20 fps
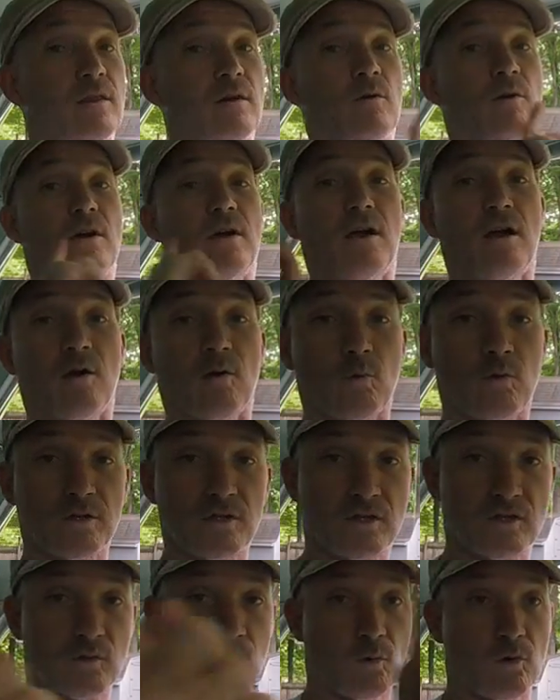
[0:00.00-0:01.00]
the air
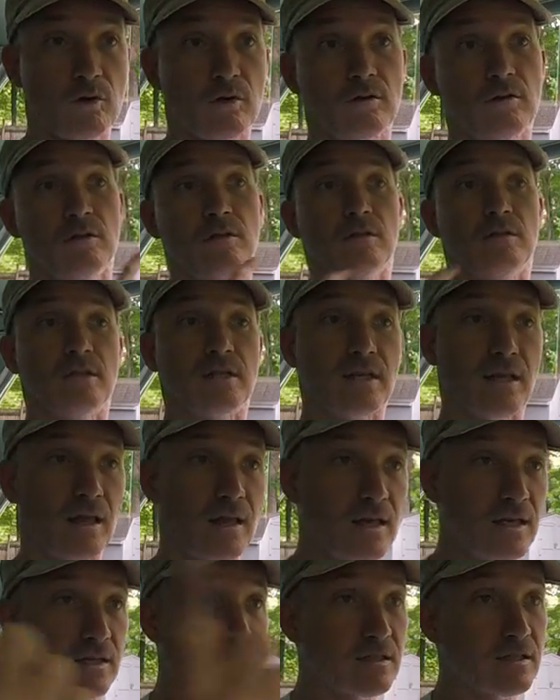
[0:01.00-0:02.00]
would swirl like
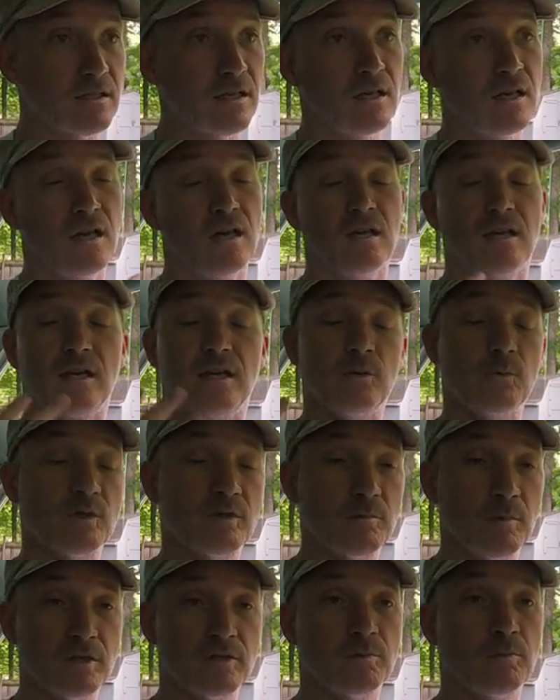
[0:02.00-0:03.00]
this, and it
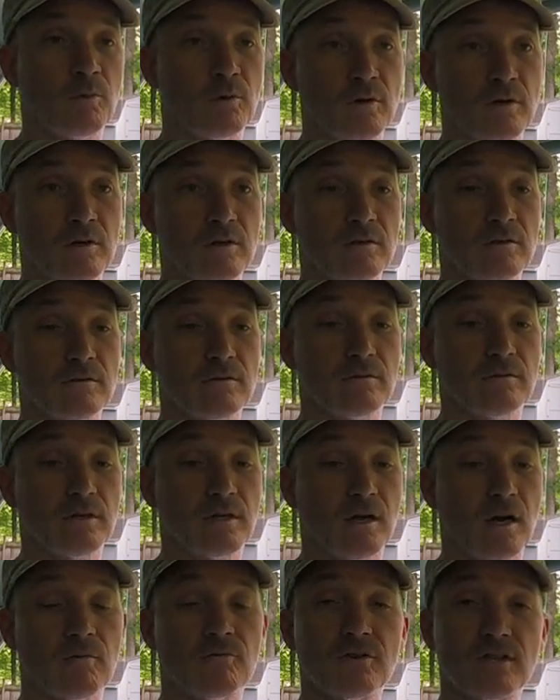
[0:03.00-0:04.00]
was much more
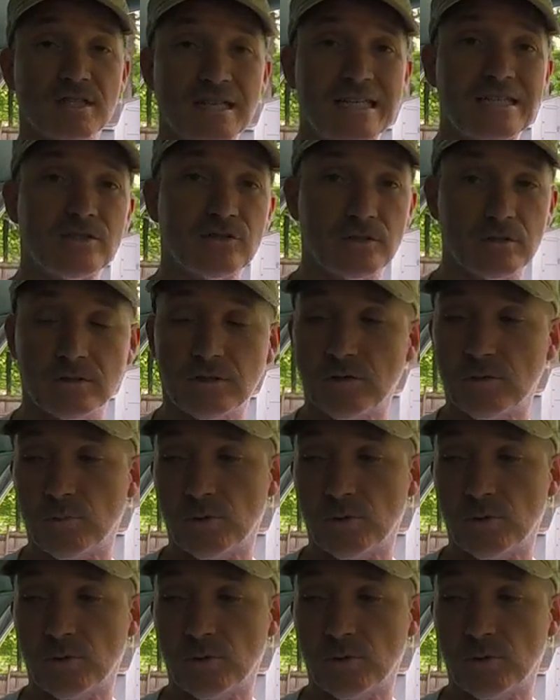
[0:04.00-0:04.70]
conversational.